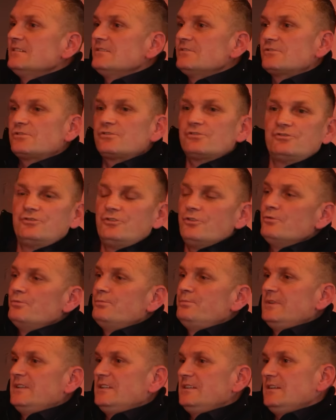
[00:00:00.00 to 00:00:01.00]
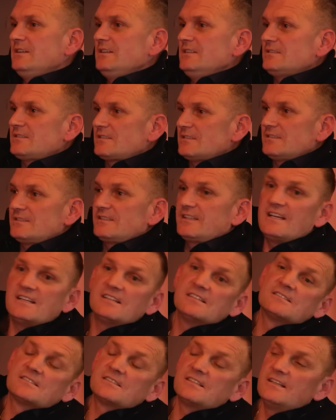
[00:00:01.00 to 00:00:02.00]
and stupidness and
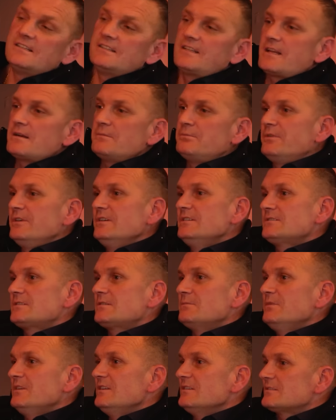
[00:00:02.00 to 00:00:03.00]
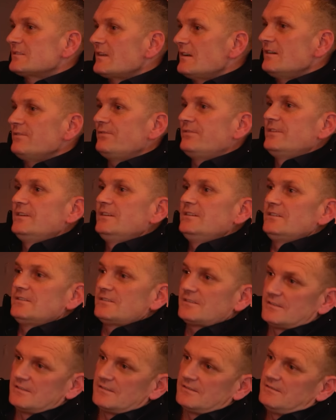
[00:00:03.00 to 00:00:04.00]
getting sent to the principal's
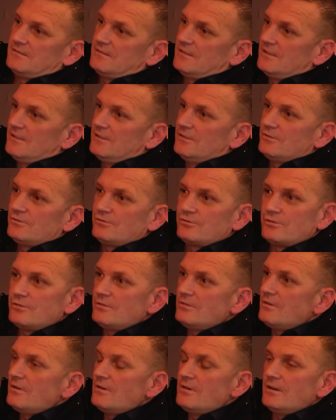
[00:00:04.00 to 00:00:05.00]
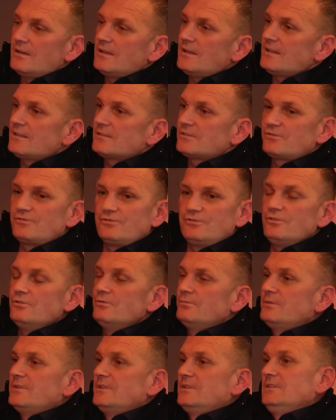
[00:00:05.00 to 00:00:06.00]
office and you know, all that
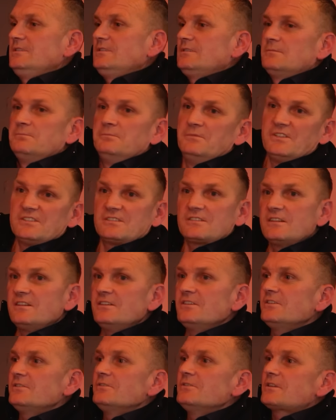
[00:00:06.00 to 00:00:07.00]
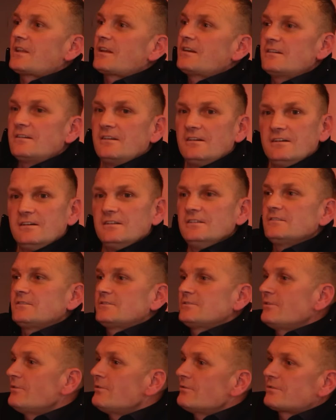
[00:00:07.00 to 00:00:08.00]
stupidness. Miss, can I go to the toilet?
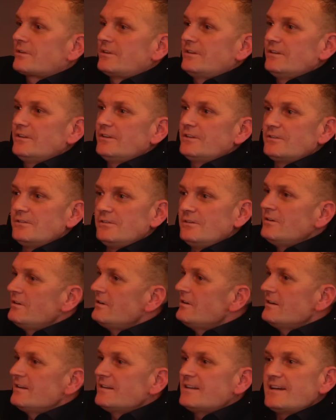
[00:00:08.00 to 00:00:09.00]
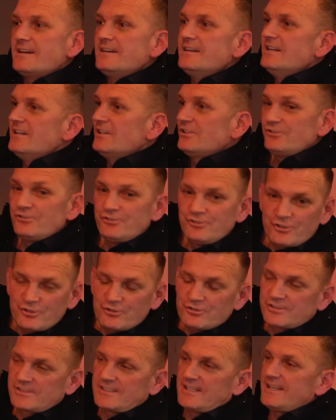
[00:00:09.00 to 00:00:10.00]
All so the can I, just all to that,
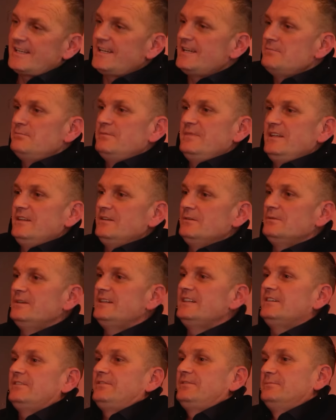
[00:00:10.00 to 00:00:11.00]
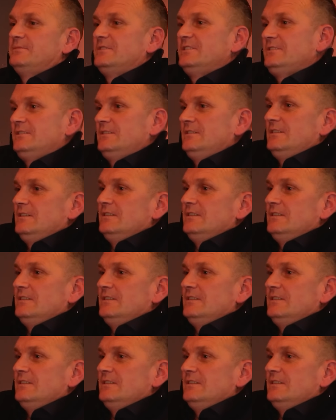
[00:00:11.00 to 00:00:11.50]
just to get me away from it. Yeah, I